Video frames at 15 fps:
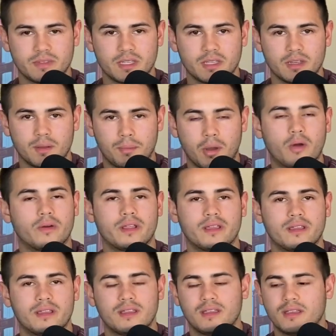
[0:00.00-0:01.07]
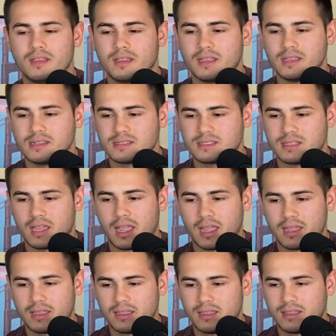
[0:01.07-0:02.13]
an opponent, it's that
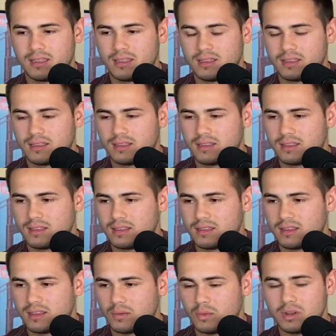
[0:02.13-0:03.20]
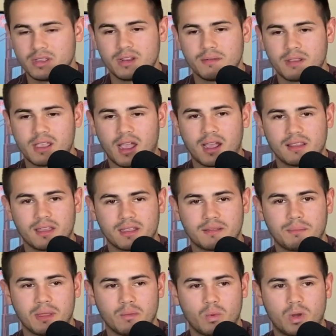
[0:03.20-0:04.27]
when you get a guy like
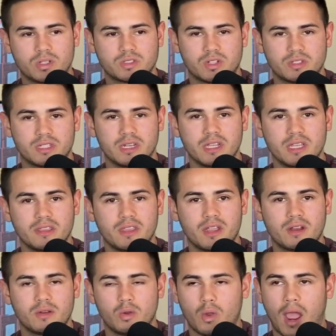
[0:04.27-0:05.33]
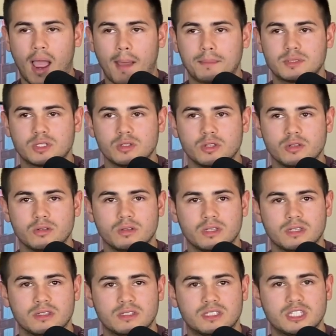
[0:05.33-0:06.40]
Benoit Saint Denis in there, who
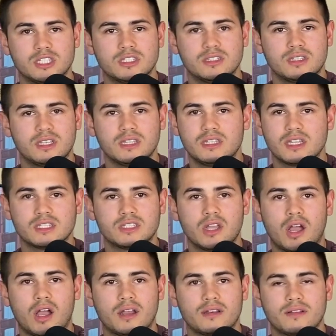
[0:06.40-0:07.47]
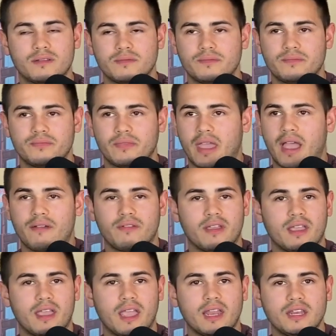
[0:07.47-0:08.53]
absolutely, he does not have
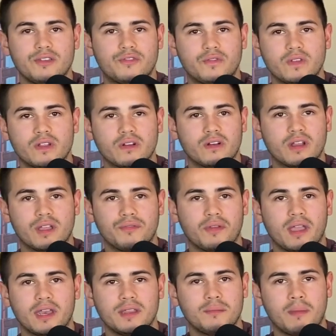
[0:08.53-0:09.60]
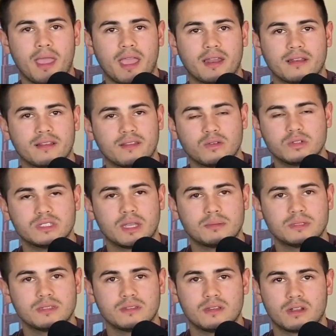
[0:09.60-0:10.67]
any fear of any man who
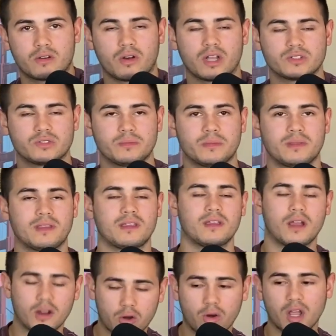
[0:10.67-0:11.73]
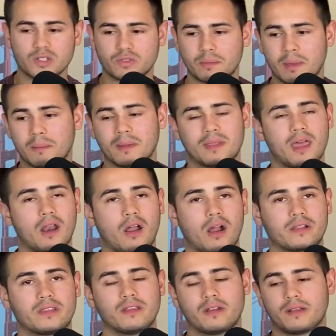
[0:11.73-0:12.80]
steps in across from him in that
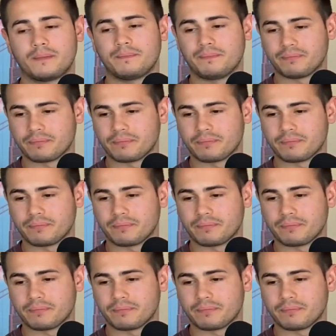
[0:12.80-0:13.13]
octagon.